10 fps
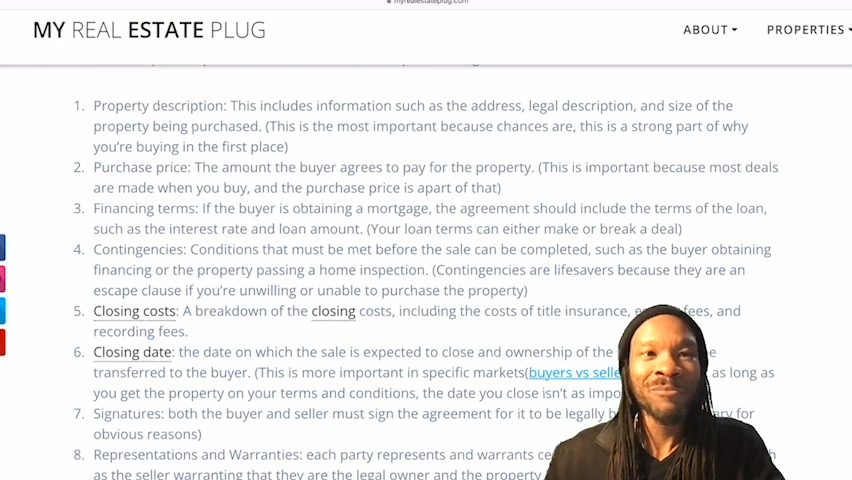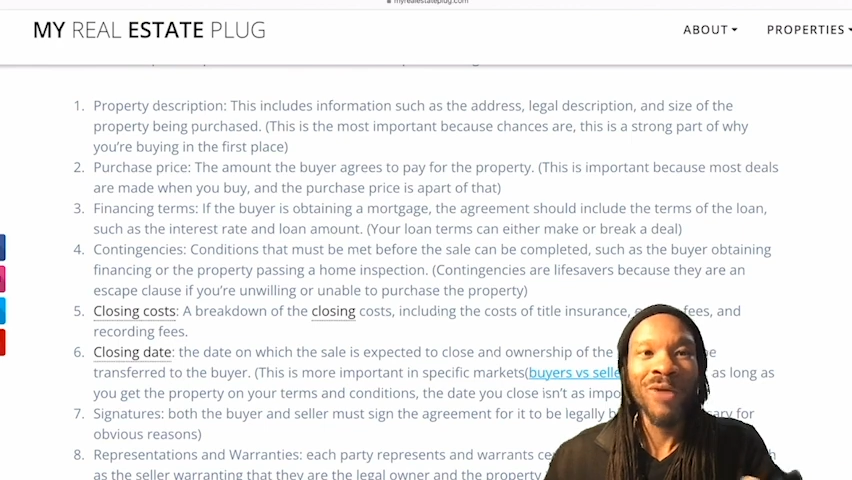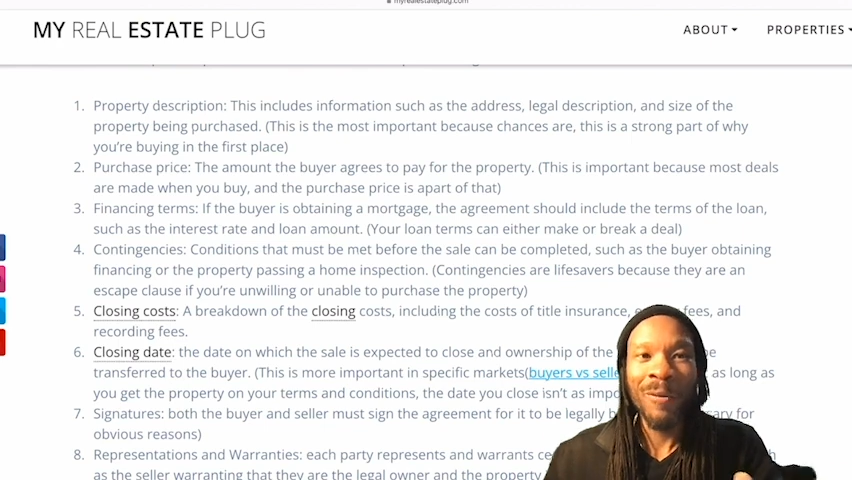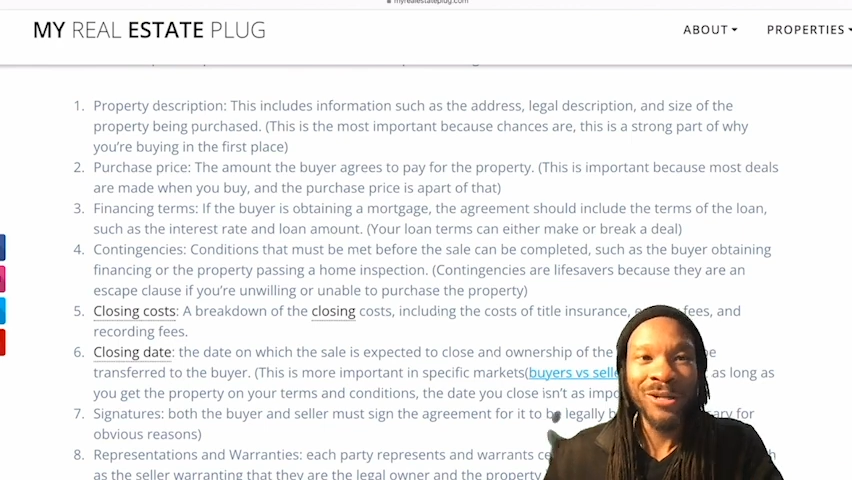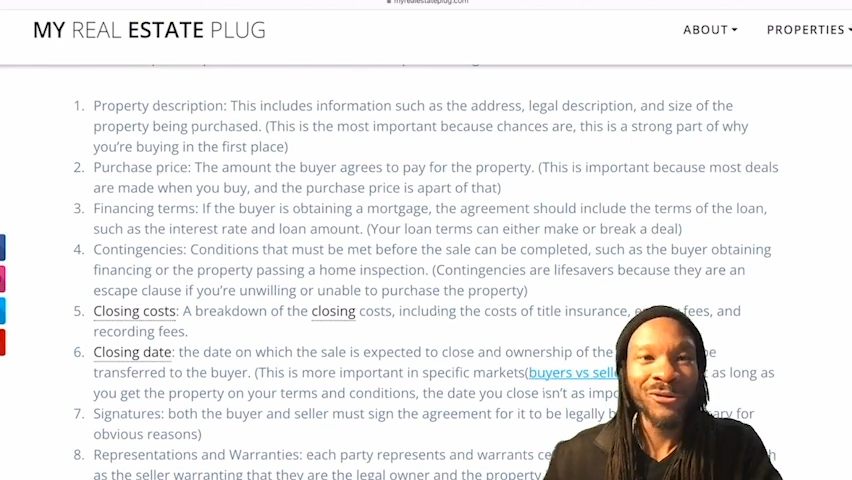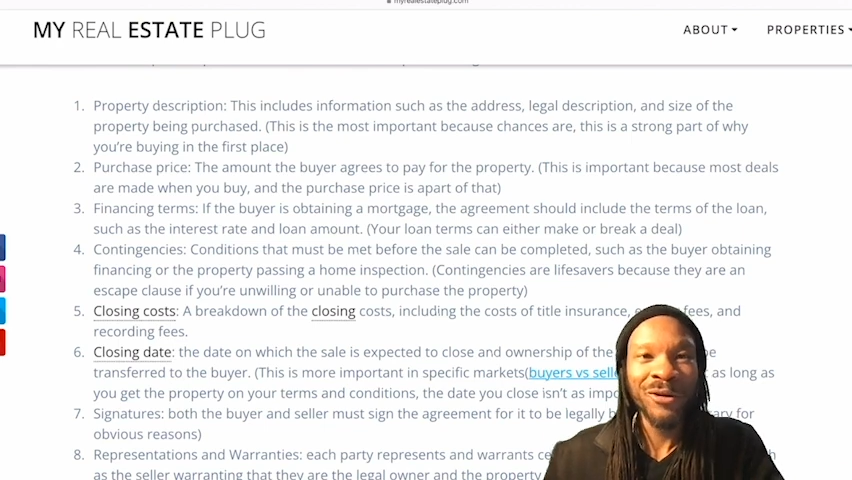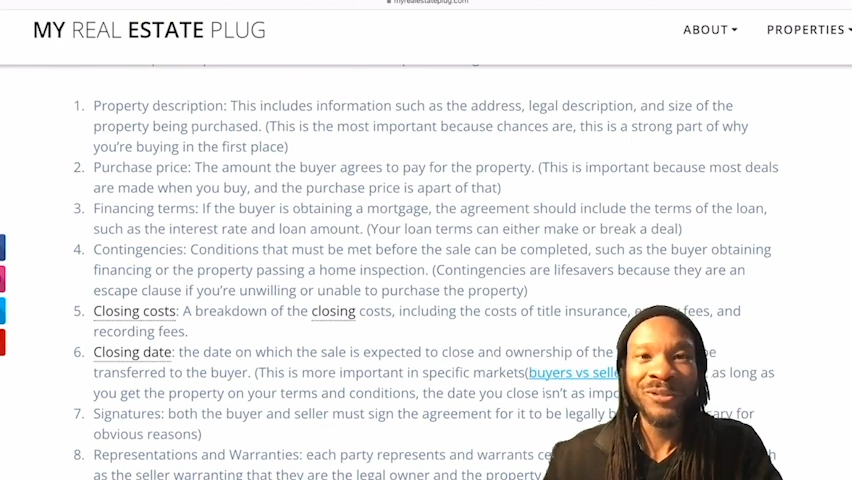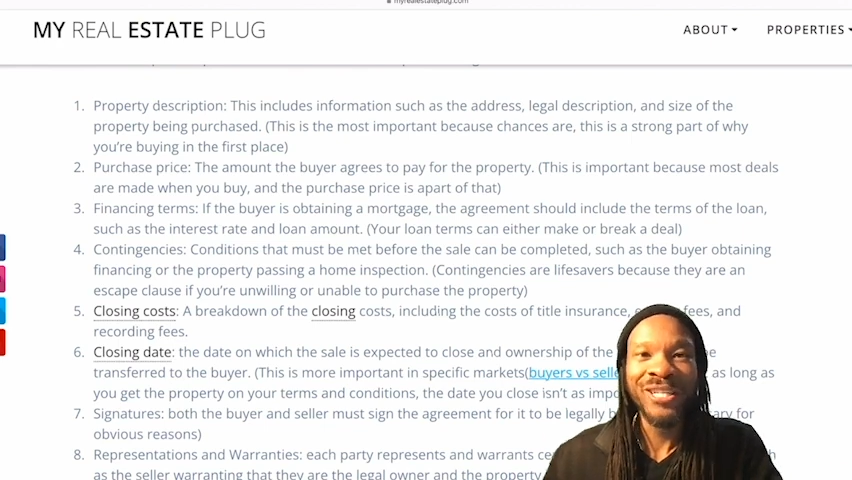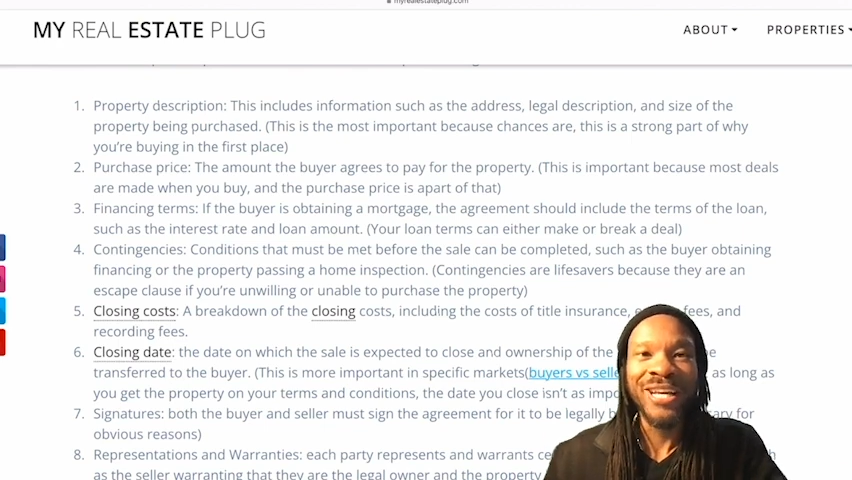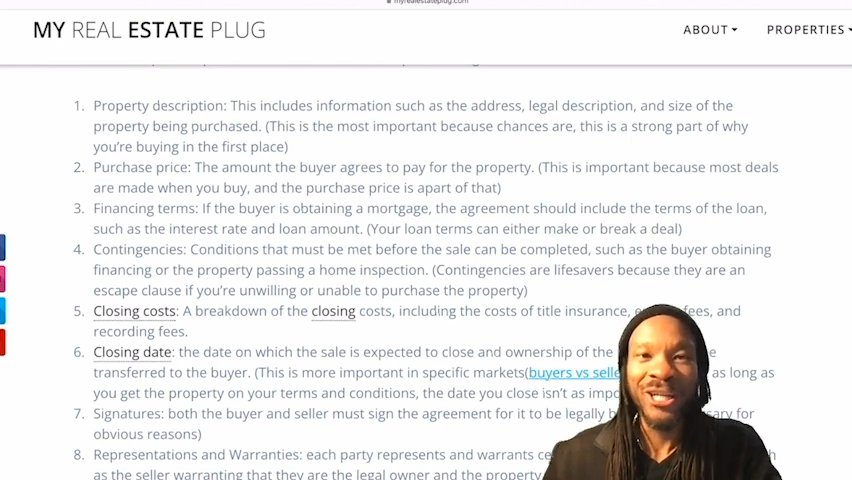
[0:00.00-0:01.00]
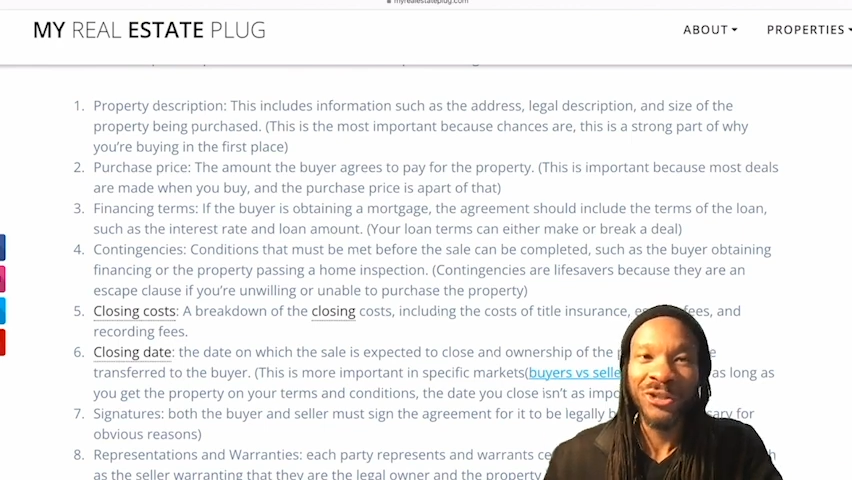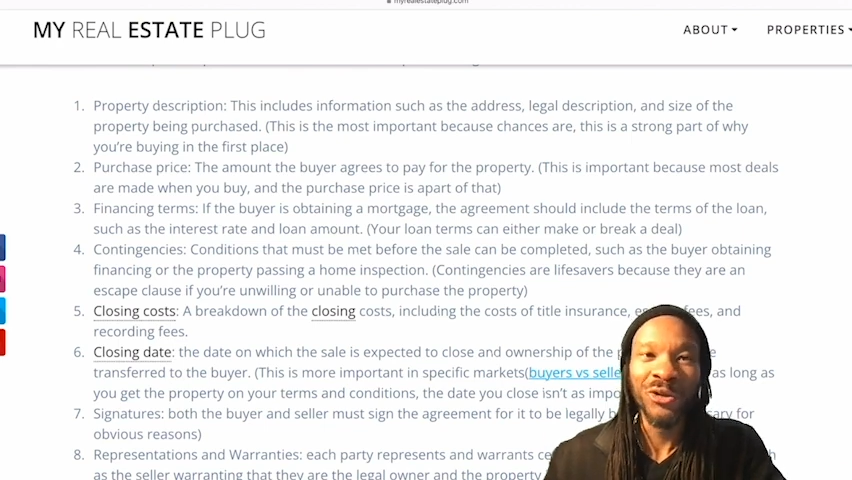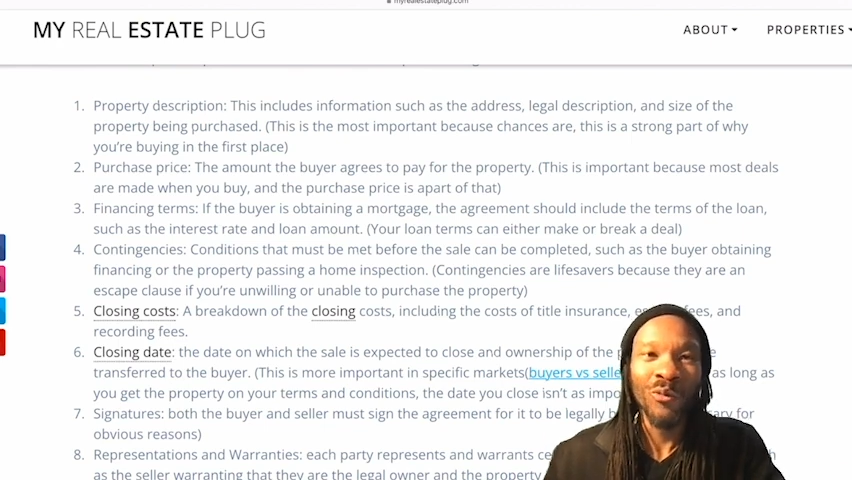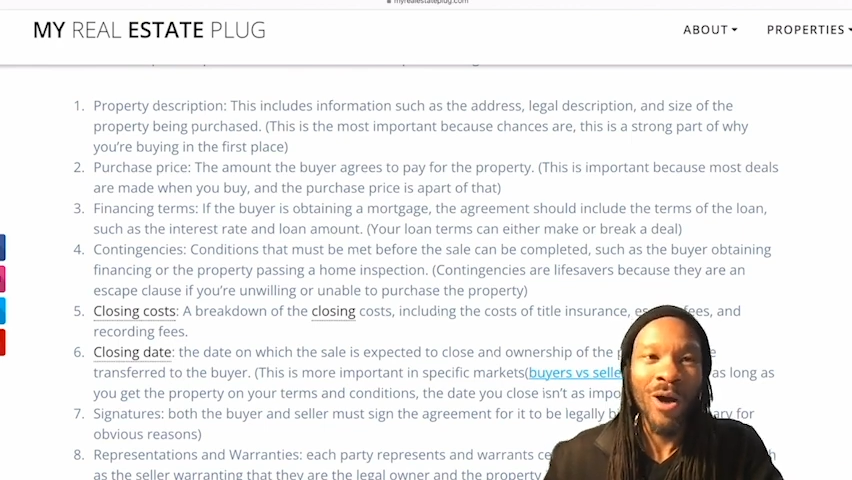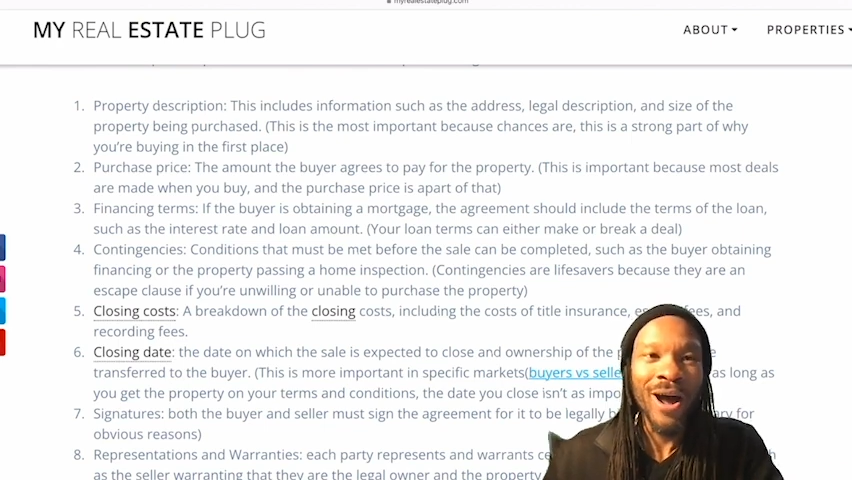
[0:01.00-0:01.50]
Property description is your
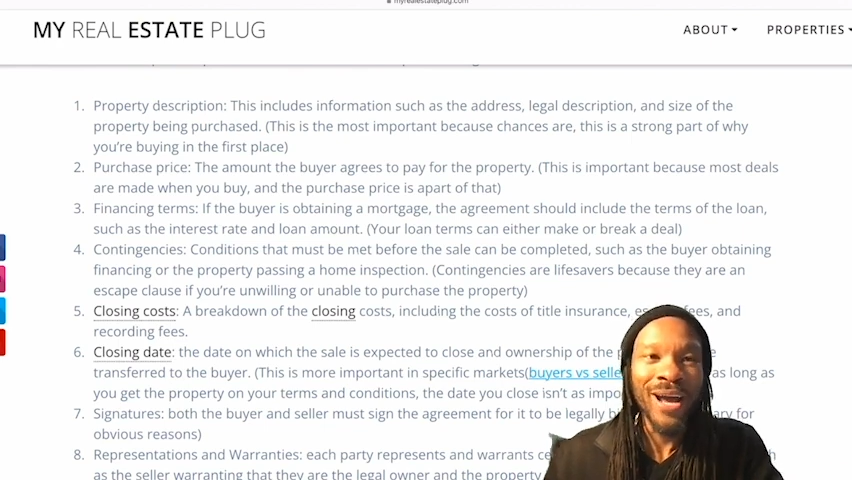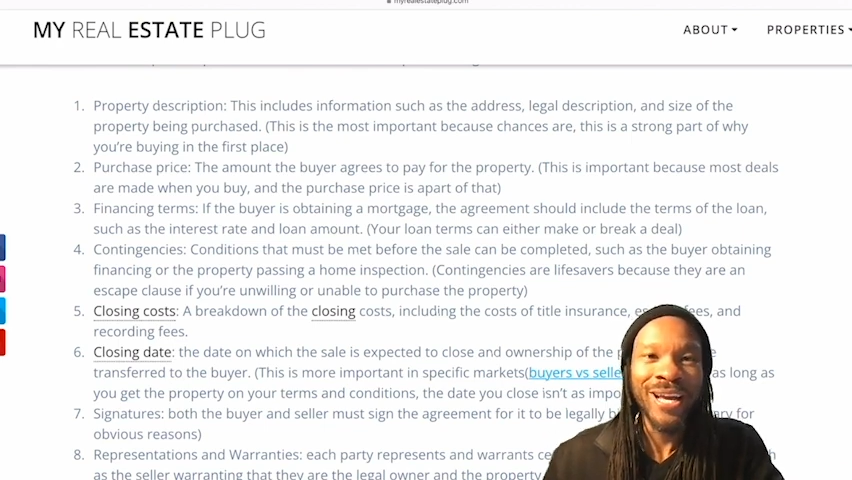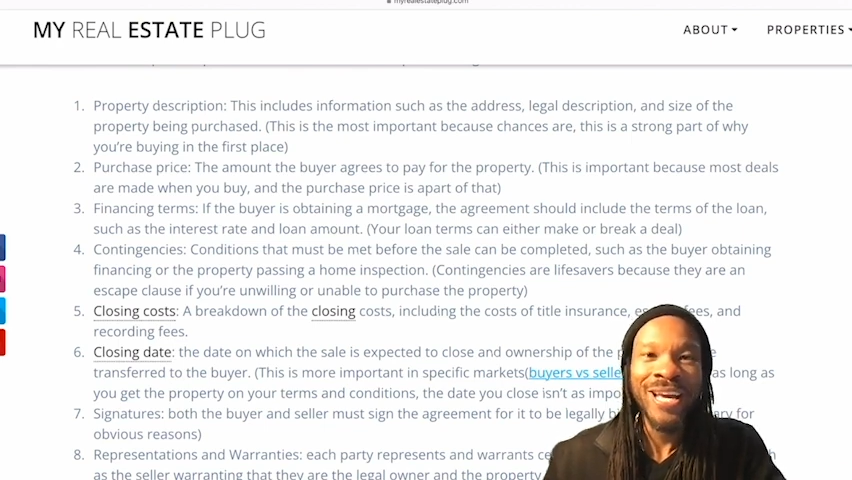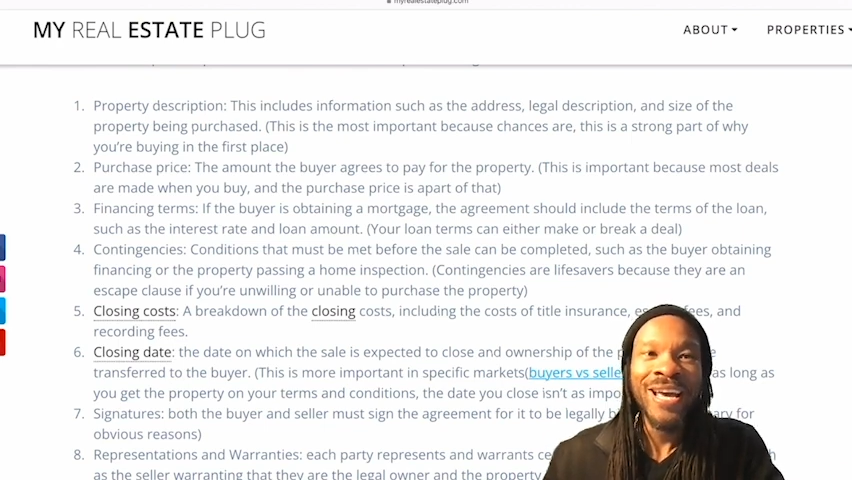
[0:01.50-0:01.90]
why,